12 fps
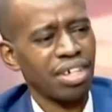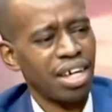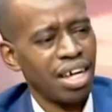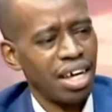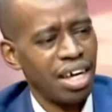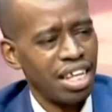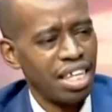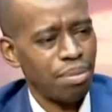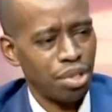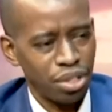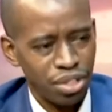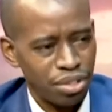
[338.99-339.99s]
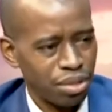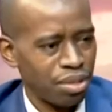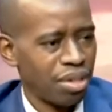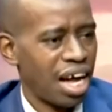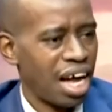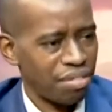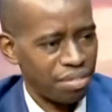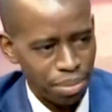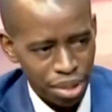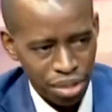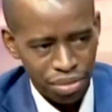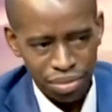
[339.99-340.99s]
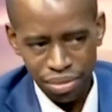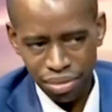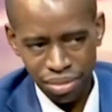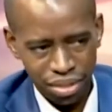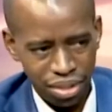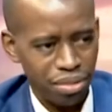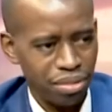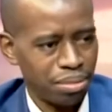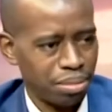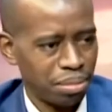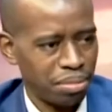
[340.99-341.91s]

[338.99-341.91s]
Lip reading: Mm-hmm. They might also have a bit of, you know,